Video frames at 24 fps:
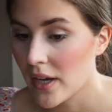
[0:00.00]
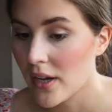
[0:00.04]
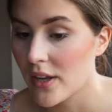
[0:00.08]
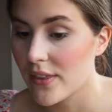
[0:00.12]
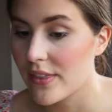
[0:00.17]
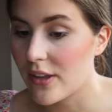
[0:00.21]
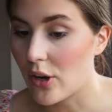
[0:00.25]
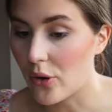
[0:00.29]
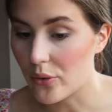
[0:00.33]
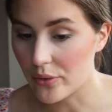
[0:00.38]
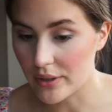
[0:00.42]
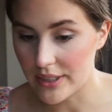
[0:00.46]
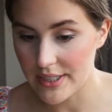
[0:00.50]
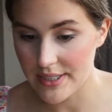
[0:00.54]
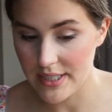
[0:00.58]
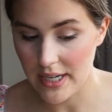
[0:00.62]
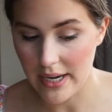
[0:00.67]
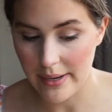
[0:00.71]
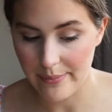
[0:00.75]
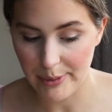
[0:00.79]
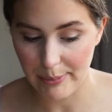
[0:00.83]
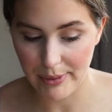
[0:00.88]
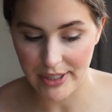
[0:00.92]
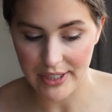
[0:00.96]
The only
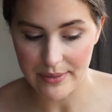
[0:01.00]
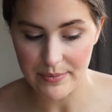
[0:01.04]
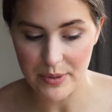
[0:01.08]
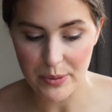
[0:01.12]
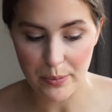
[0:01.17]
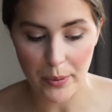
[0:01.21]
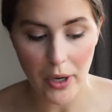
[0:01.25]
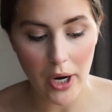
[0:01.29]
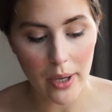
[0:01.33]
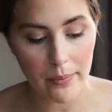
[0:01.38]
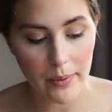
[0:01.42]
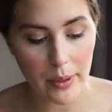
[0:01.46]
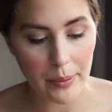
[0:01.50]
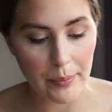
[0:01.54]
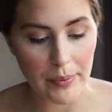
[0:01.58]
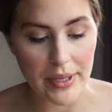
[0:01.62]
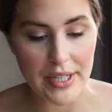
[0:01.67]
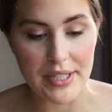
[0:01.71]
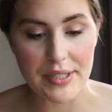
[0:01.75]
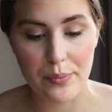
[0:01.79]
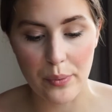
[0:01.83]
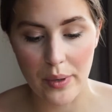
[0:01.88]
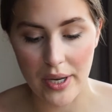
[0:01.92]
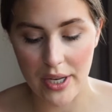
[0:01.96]
time it becomes a problem
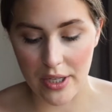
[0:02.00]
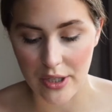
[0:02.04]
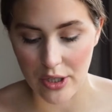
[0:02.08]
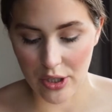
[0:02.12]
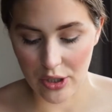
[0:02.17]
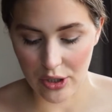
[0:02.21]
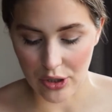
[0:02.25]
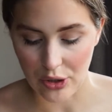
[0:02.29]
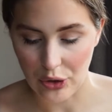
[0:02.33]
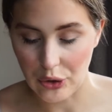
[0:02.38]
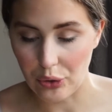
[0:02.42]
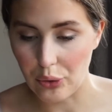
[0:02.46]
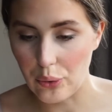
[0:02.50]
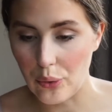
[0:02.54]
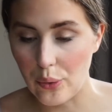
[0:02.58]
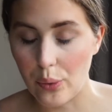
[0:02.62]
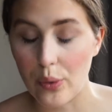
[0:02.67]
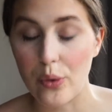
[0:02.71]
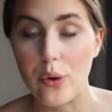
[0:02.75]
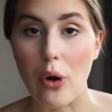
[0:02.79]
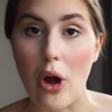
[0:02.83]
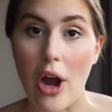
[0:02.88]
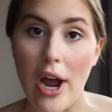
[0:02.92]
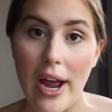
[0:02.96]
is when you
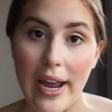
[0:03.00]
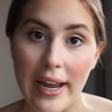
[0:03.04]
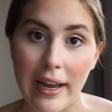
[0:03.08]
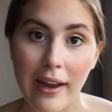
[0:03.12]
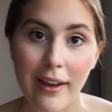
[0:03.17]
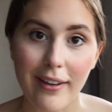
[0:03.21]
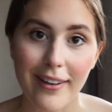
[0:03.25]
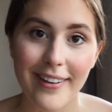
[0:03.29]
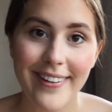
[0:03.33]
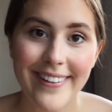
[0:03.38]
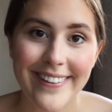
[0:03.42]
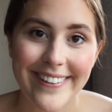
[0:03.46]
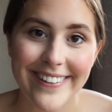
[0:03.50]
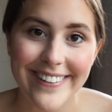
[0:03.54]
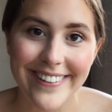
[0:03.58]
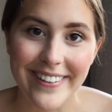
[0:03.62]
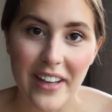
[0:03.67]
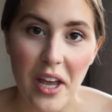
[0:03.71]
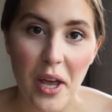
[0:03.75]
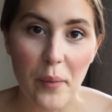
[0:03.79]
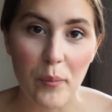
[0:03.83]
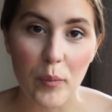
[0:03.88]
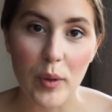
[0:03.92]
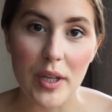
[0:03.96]
cry,
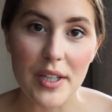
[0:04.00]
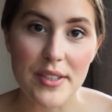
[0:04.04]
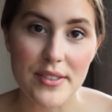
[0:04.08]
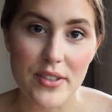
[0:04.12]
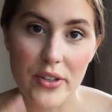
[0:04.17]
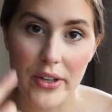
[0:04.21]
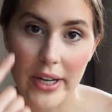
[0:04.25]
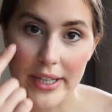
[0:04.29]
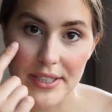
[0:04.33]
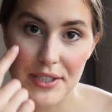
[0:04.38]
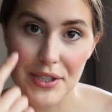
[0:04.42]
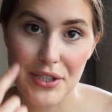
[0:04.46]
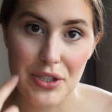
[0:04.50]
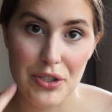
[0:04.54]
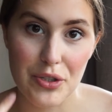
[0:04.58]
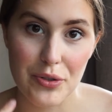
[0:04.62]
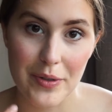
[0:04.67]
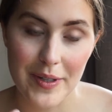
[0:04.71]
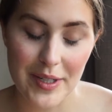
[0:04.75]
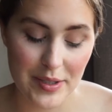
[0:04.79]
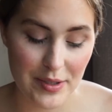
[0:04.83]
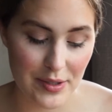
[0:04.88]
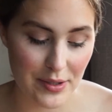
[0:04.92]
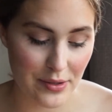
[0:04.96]
because you get
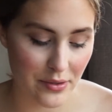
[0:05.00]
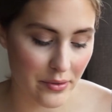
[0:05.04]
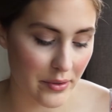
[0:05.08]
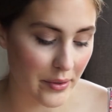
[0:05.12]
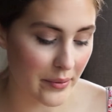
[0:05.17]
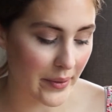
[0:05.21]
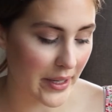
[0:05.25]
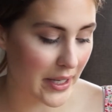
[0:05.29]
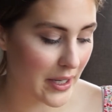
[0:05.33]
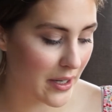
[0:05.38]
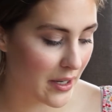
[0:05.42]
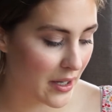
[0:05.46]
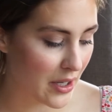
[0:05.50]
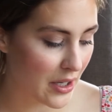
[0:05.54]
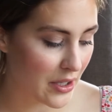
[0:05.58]
streaks through it.